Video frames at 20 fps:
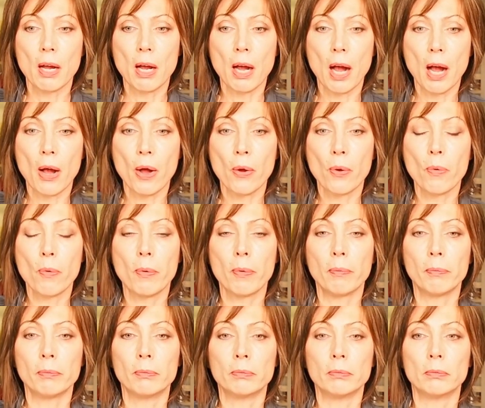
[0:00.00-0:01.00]

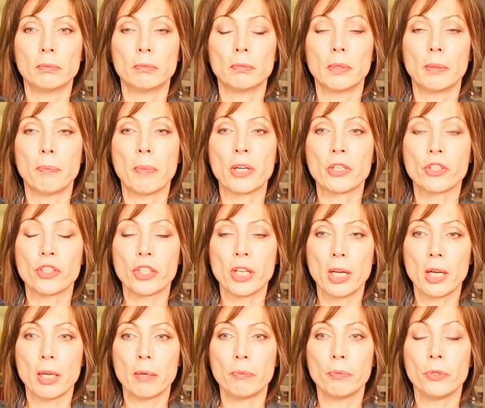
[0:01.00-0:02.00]
how much
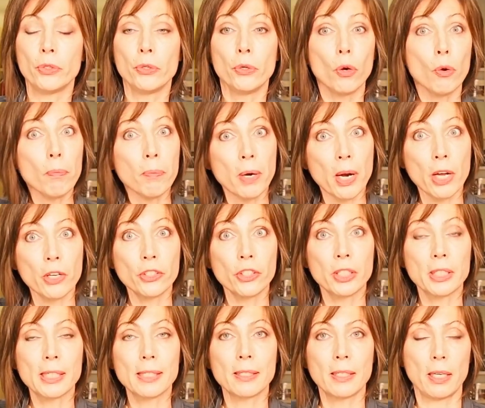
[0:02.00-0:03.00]
time your
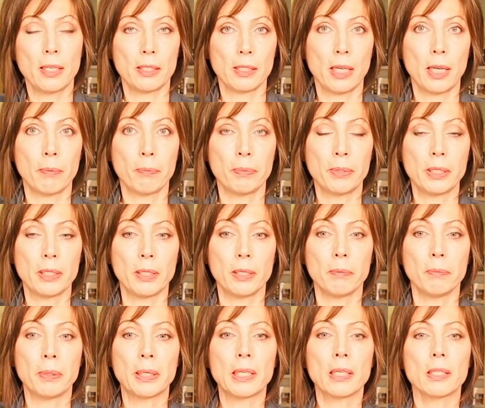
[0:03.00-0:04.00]
project stays
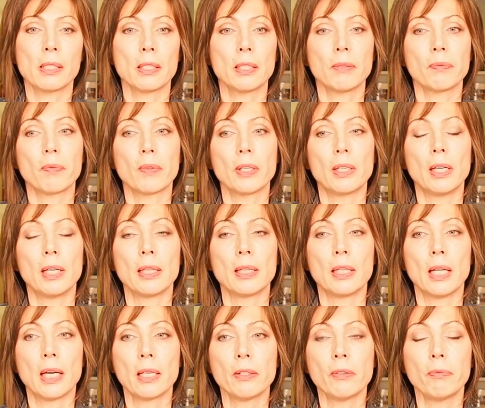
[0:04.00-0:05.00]
empty, because a
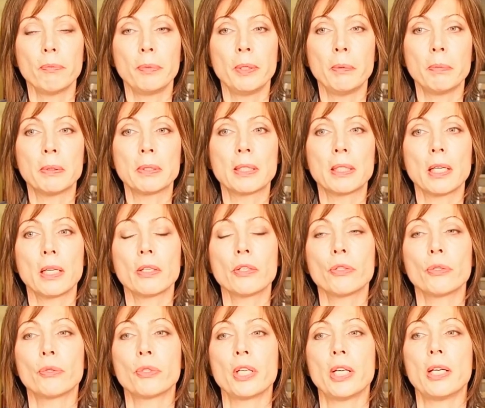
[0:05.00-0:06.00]
lot of people
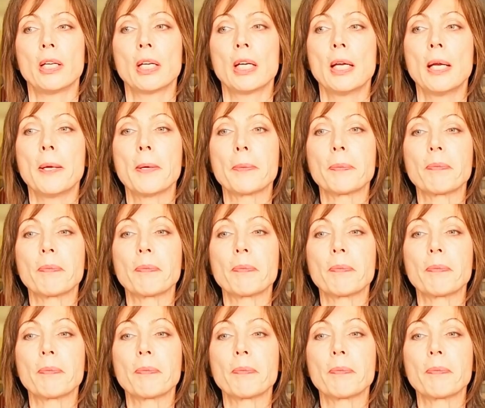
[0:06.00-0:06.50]
tend to take